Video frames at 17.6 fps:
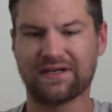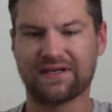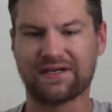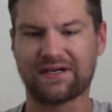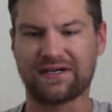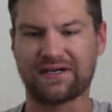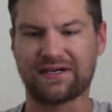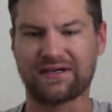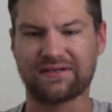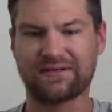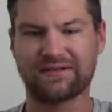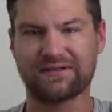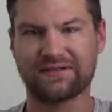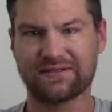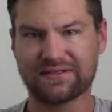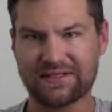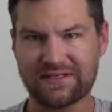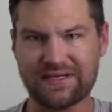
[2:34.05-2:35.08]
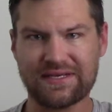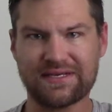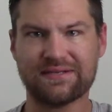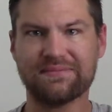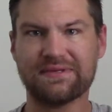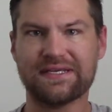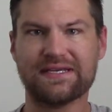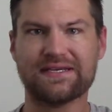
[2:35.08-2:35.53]
uh,
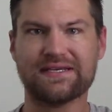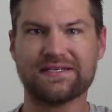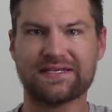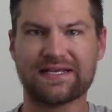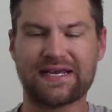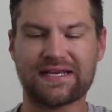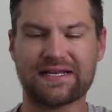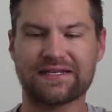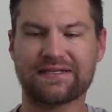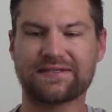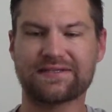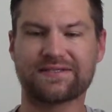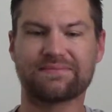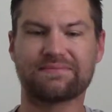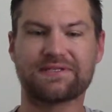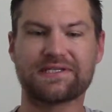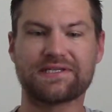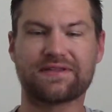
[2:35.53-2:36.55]
NMDA antagonism is